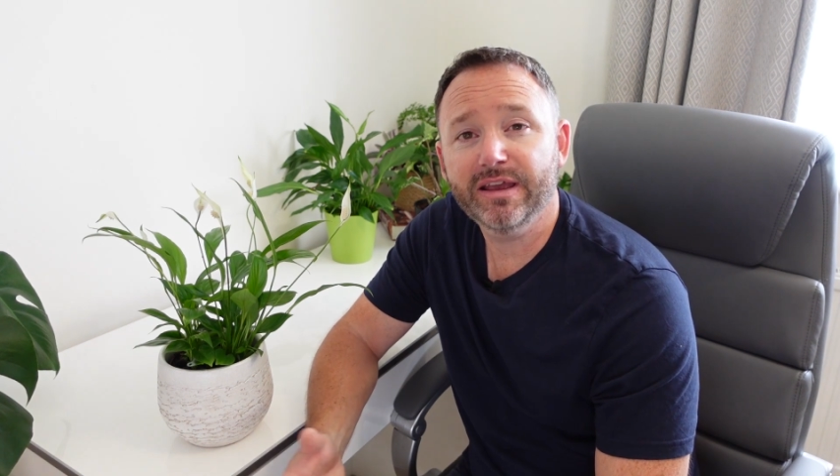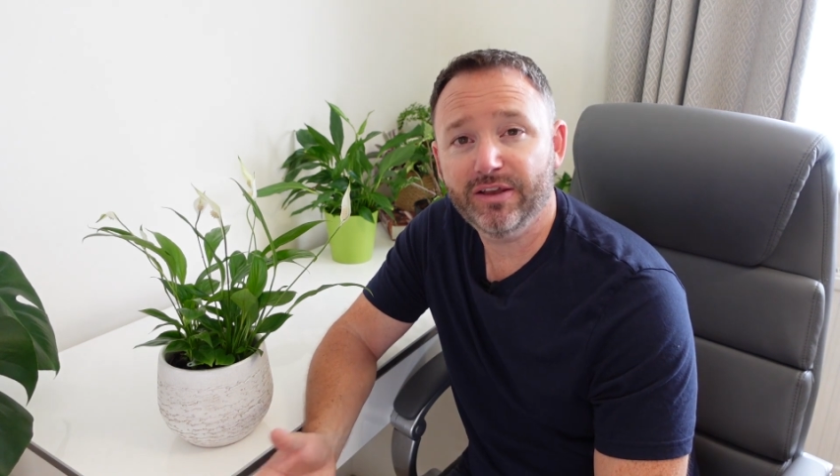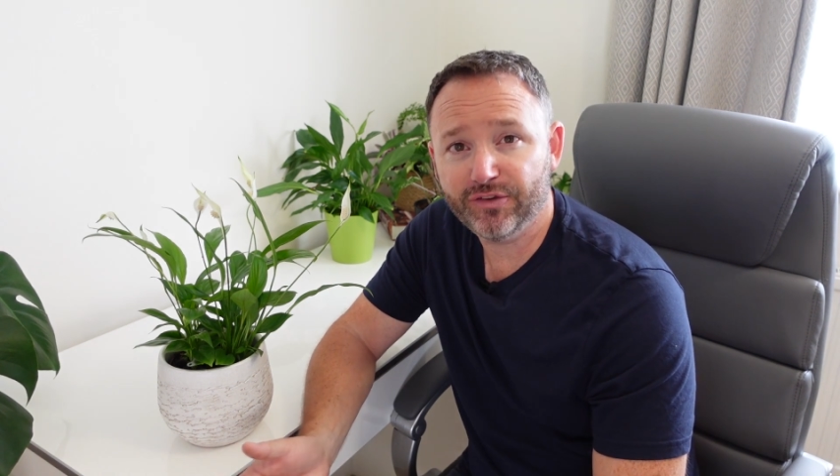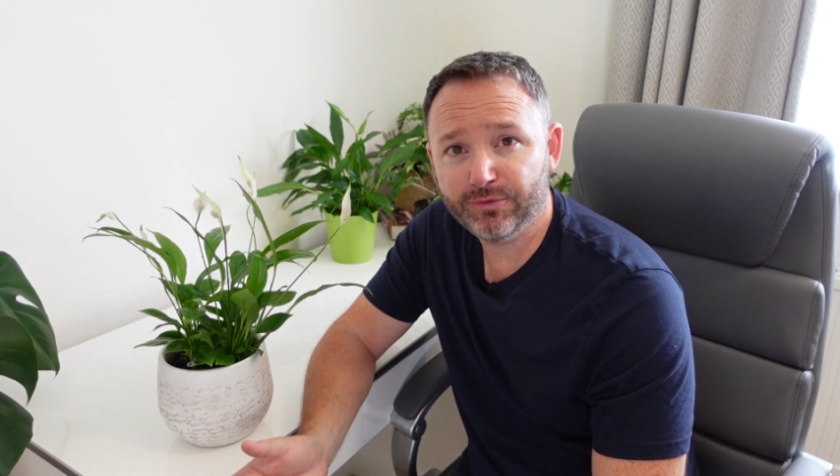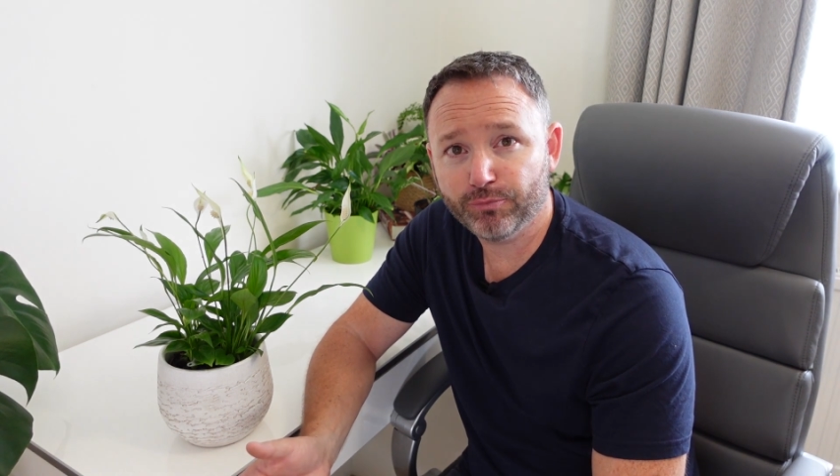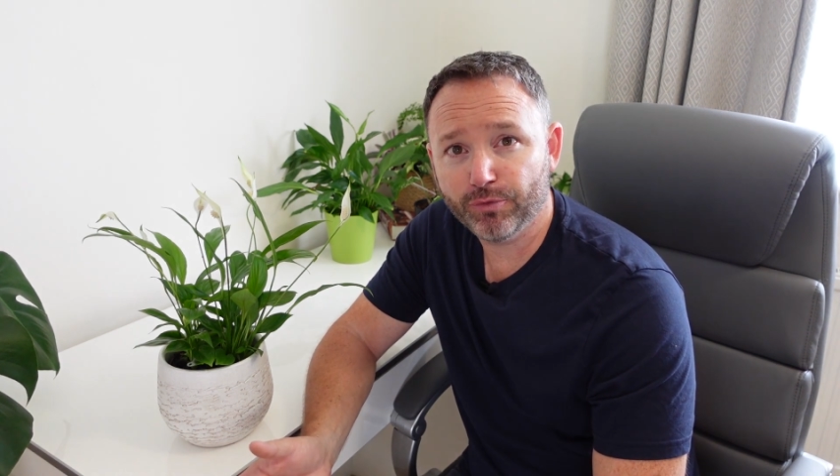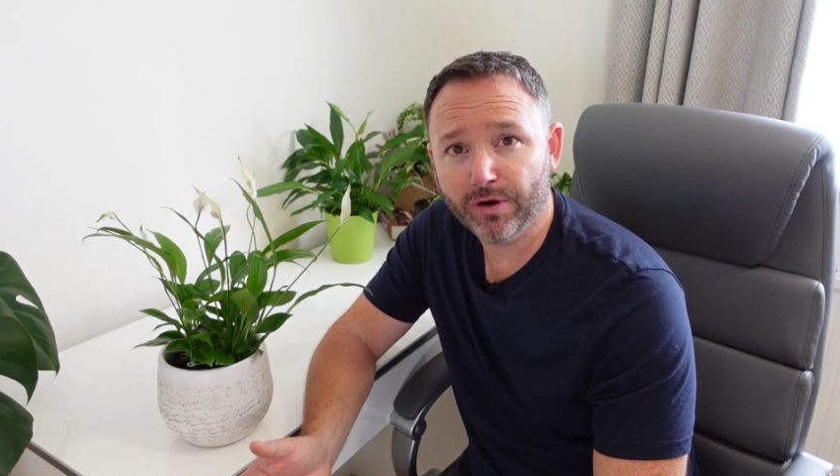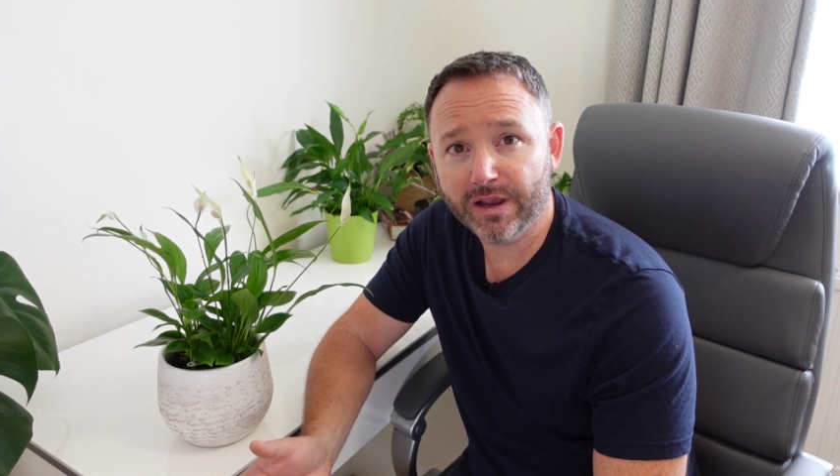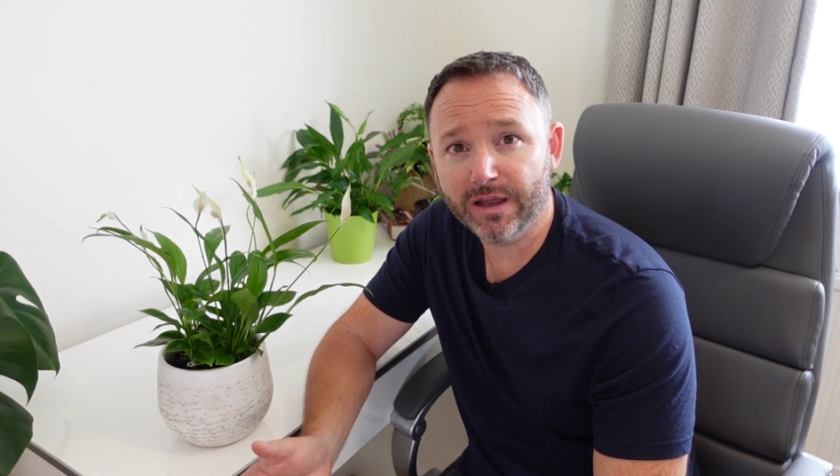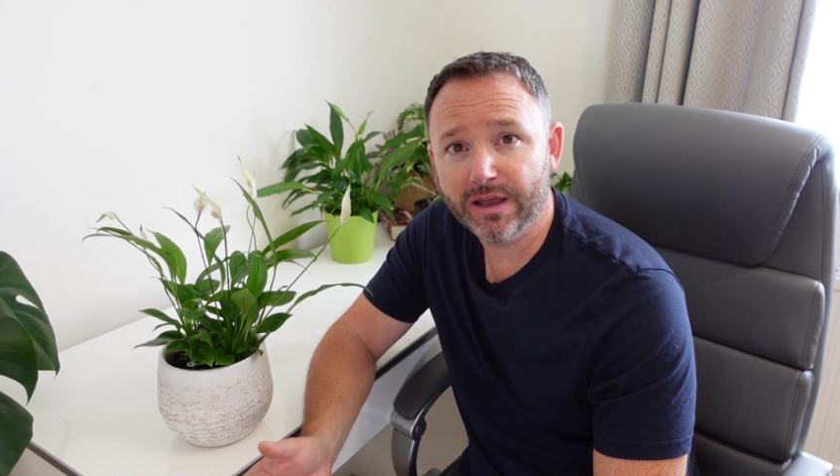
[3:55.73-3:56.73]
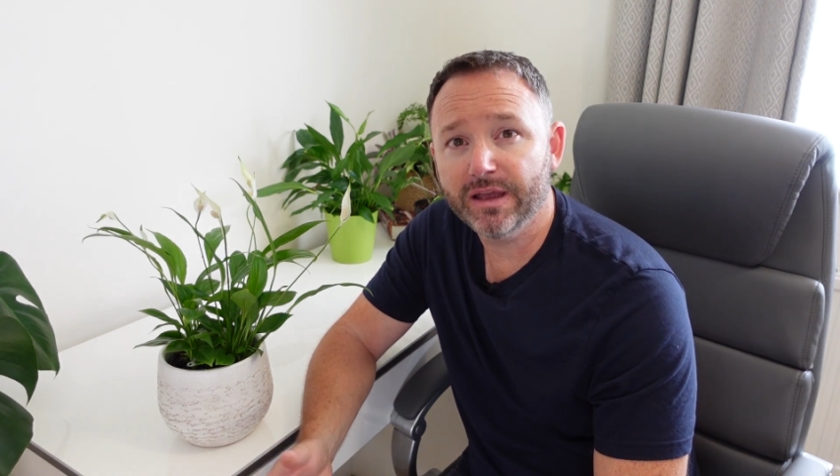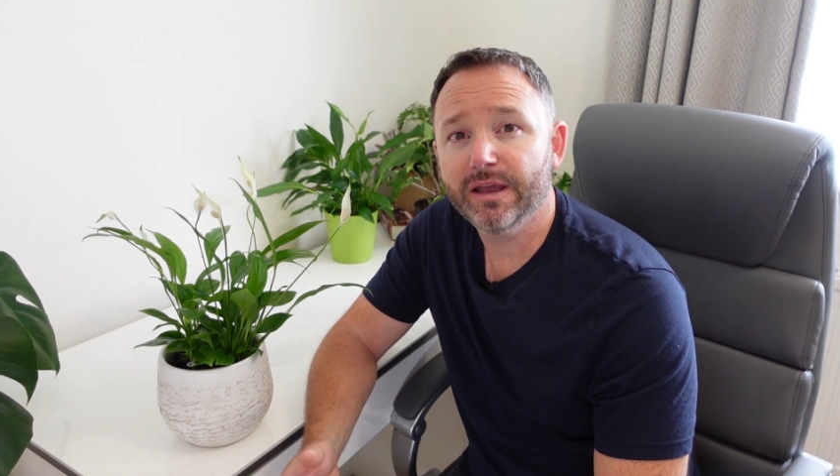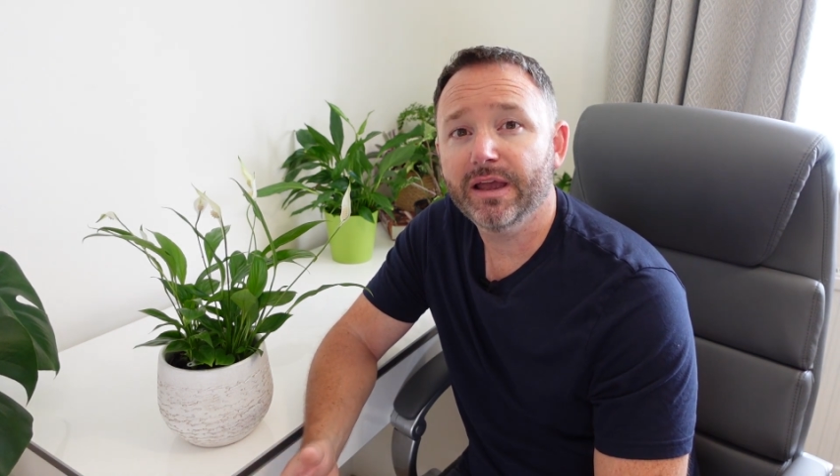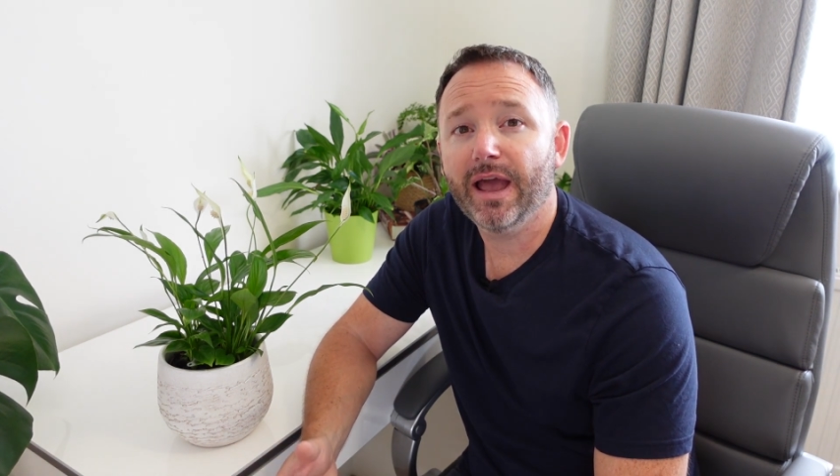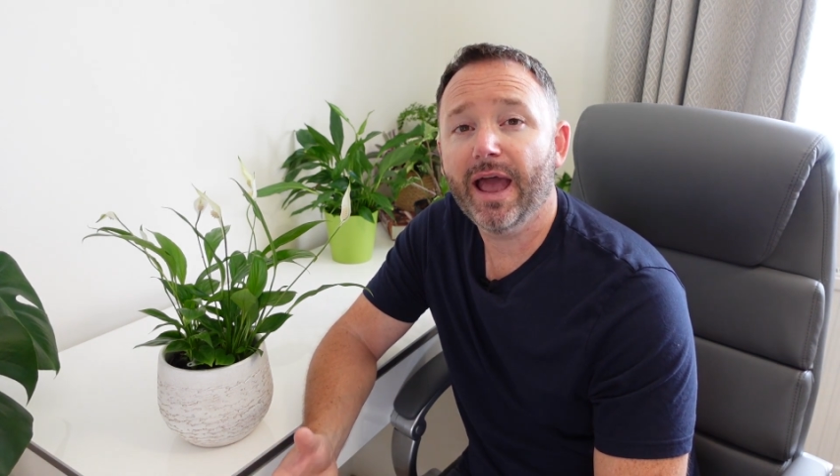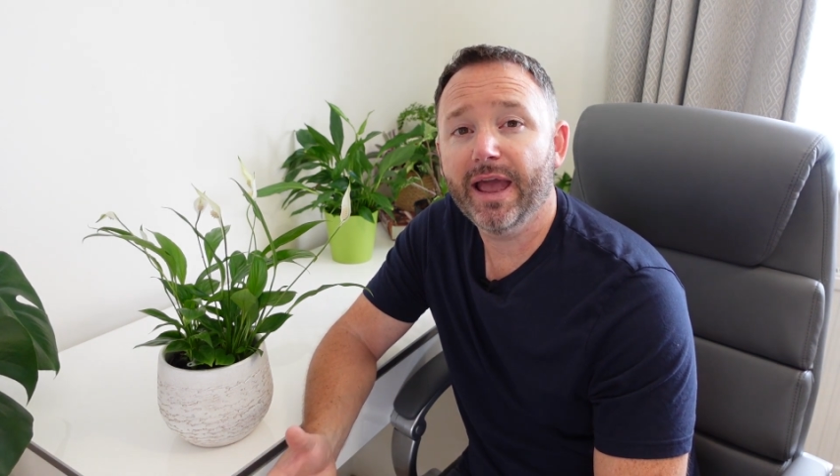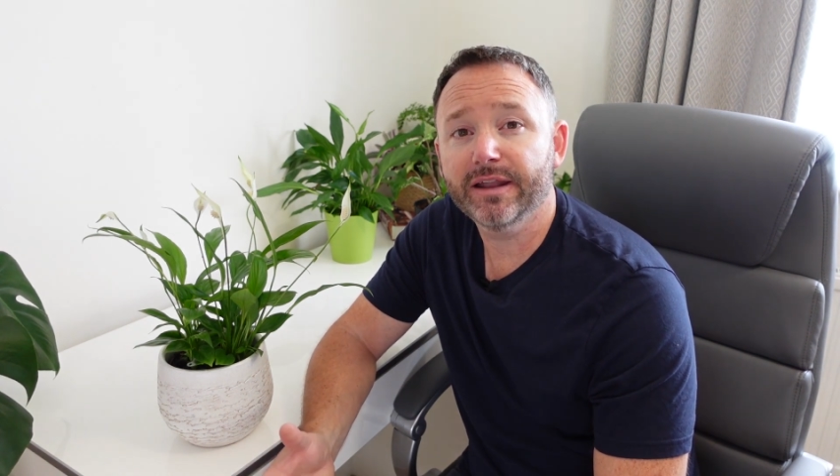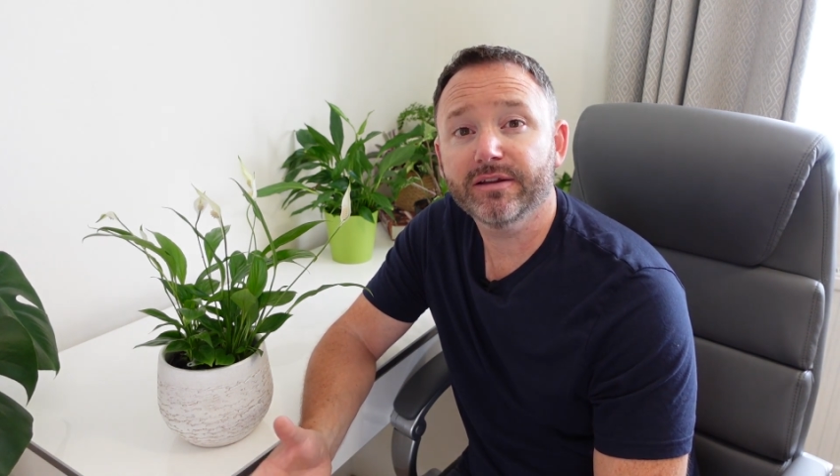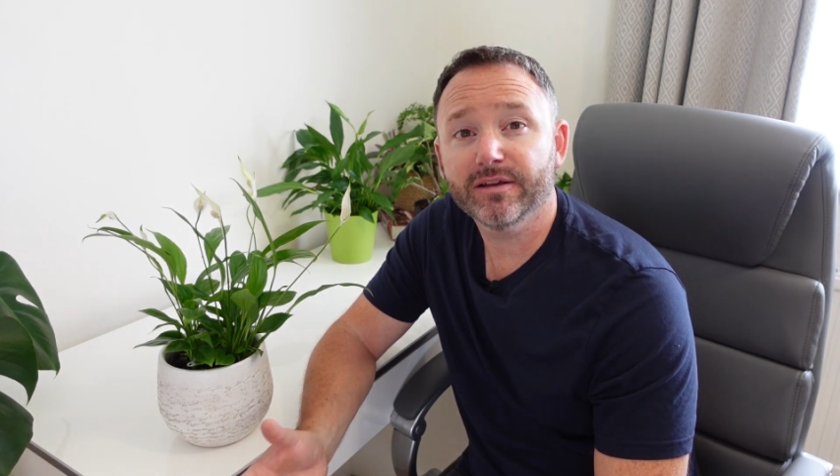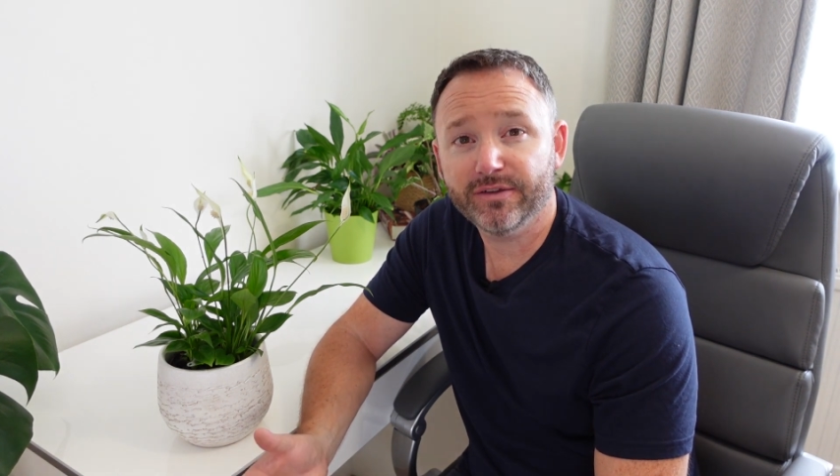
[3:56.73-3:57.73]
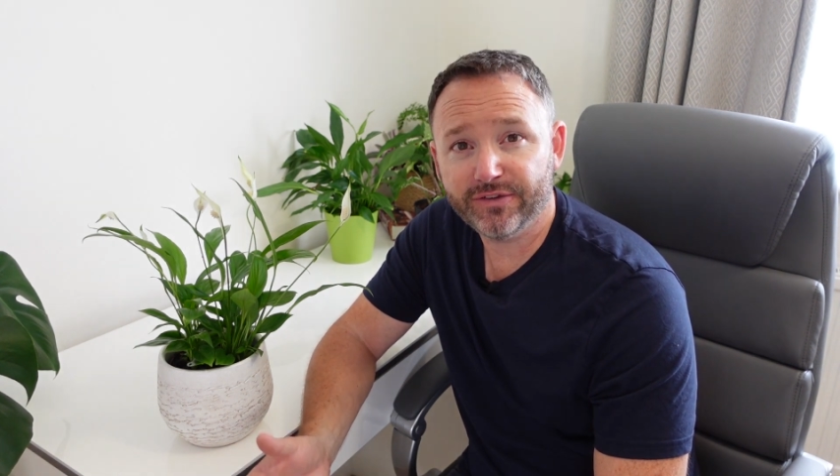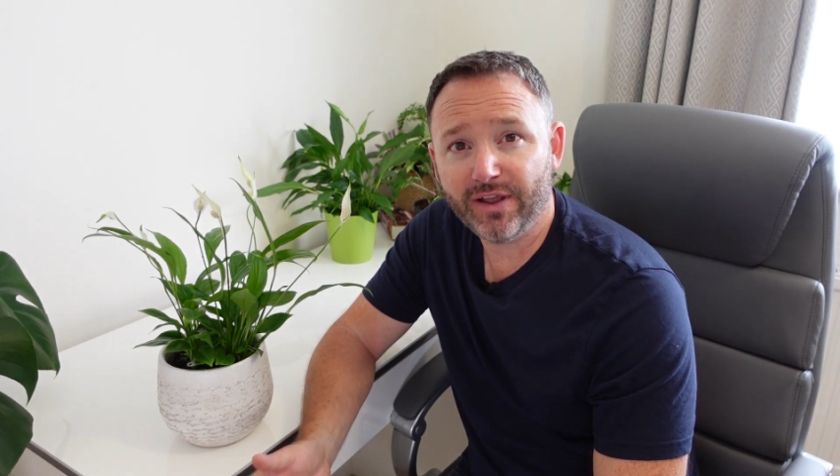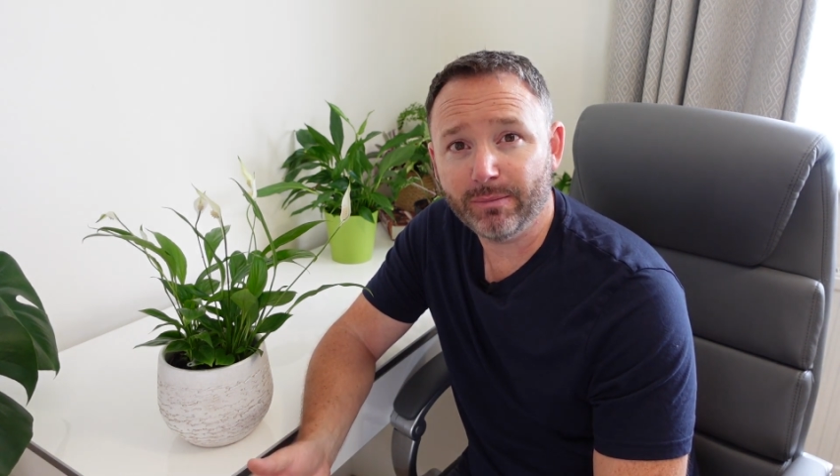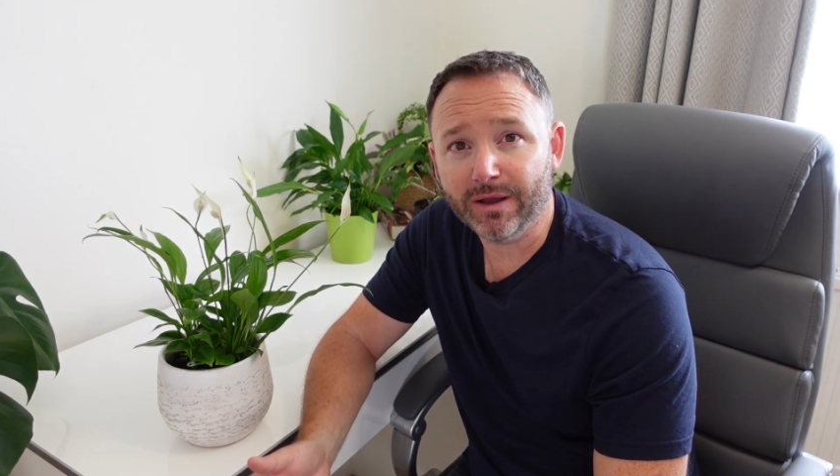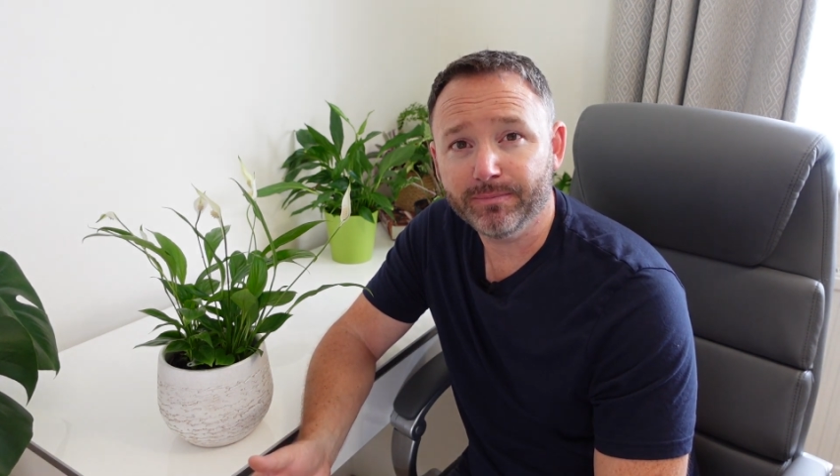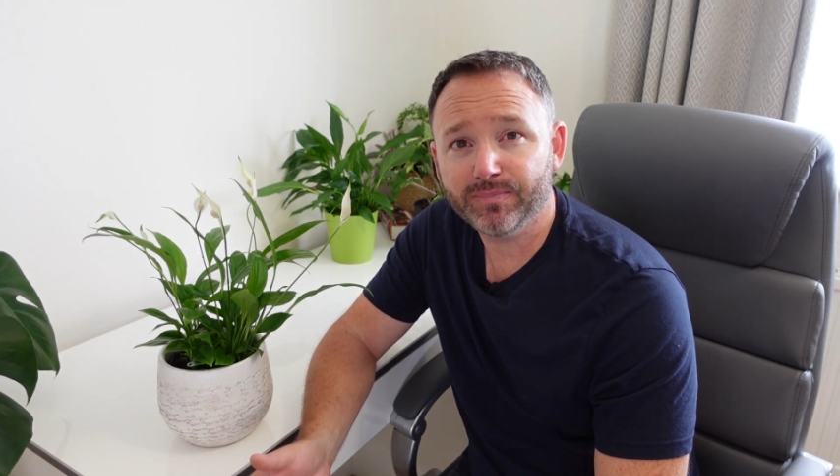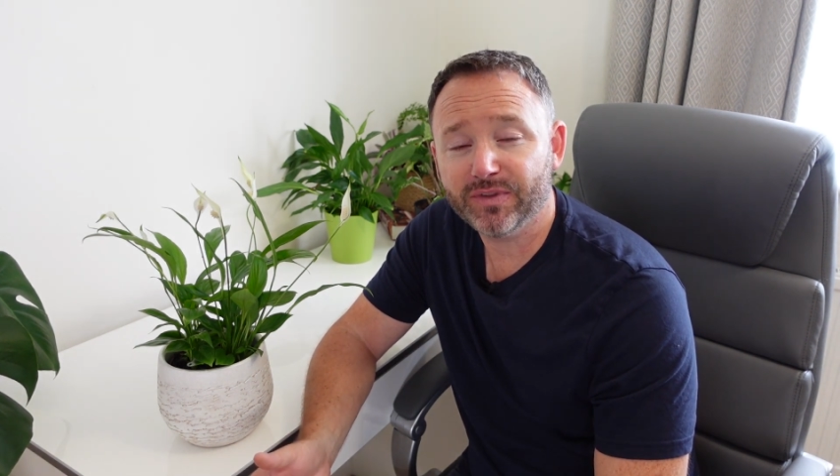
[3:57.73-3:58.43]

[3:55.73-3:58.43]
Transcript: is spring and summer.